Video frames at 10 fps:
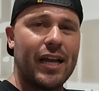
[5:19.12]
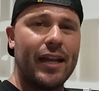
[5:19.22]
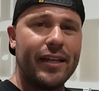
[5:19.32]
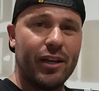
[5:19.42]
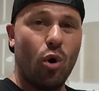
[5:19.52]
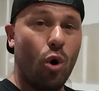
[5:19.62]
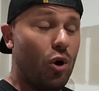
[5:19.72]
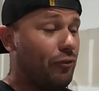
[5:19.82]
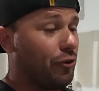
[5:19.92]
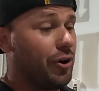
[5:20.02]
I had to get
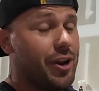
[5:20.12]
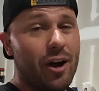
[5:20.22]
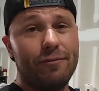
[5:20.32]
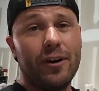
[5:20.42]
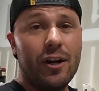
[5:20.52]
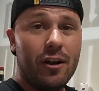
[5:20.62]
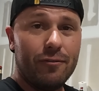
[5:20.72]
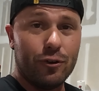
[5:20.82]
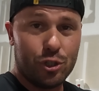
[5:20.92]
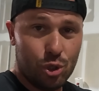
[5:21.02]
oil for enough
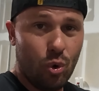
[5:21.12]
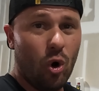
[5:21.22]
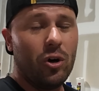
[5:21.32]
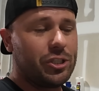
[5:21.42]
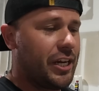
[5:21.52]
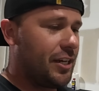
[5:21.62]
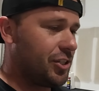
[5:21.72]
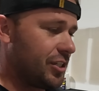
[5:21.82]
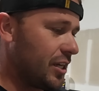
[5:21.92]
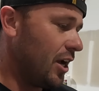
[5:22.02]
for 2 oil changes.